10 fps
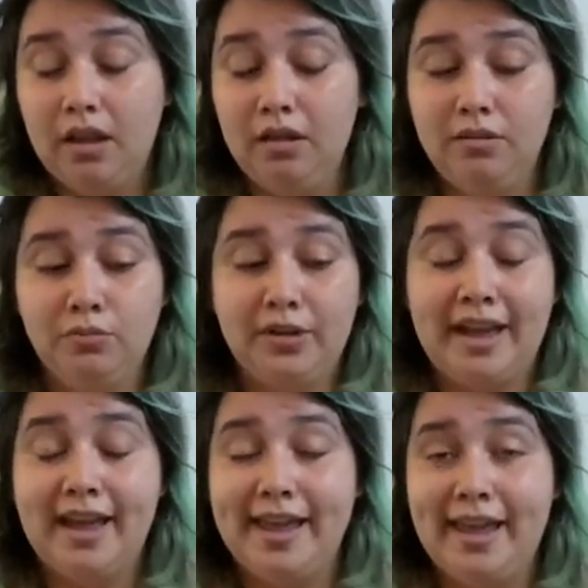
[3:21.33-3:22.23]
When
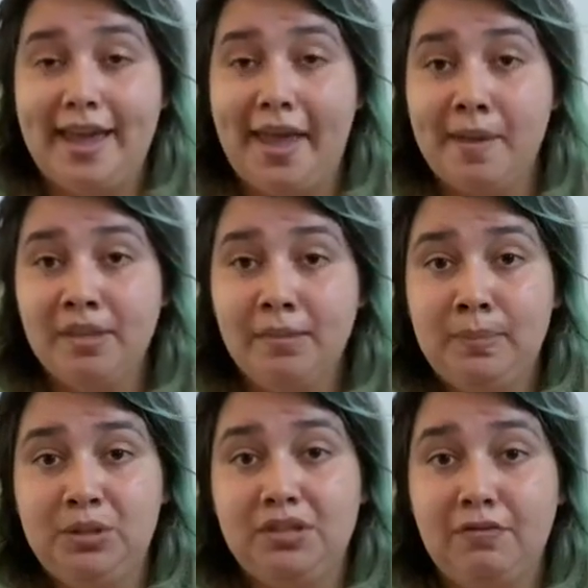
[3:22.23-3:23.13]
I am in the
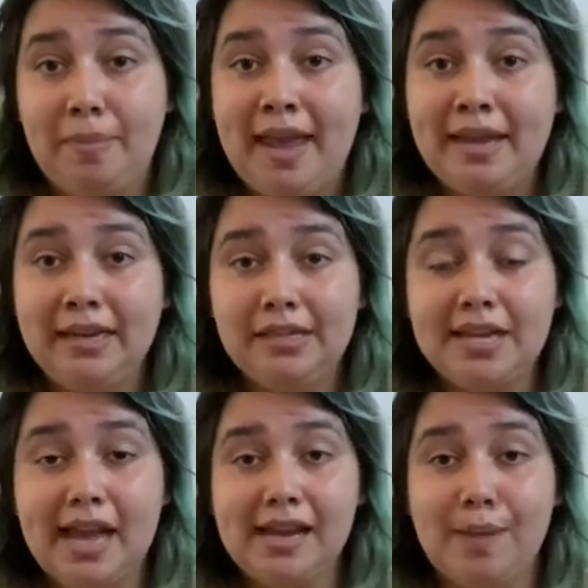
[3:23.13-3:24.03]
midst of a panic
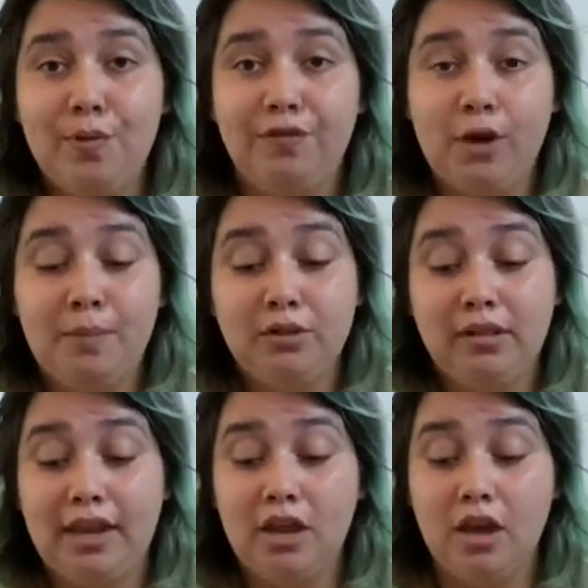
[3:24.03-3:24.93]
attack, I prefer him to
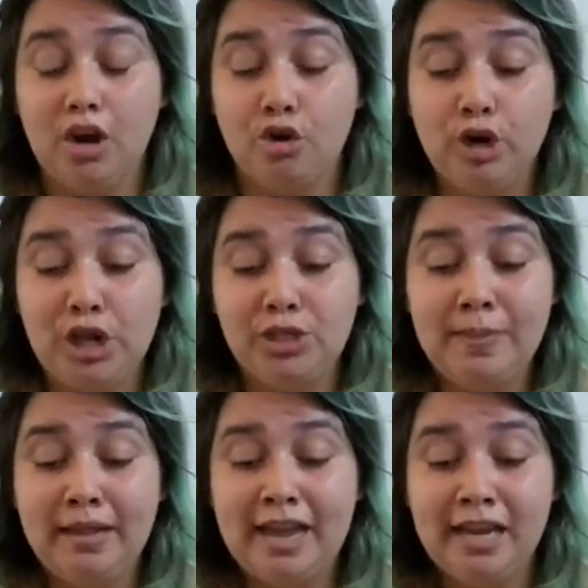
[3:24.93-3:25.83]
lay across
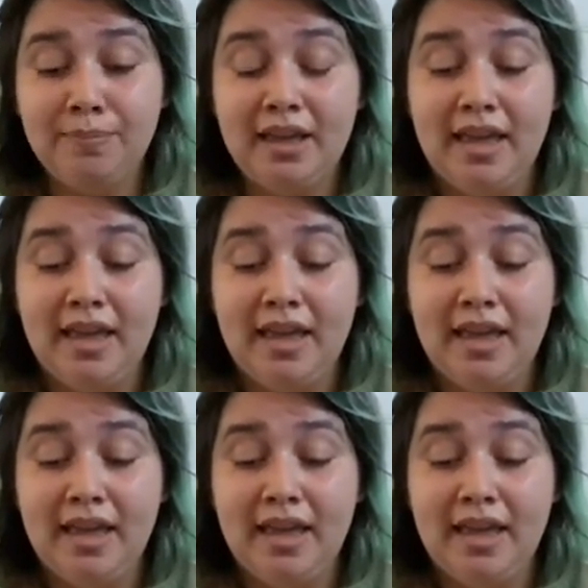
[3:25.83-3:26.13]
my lap,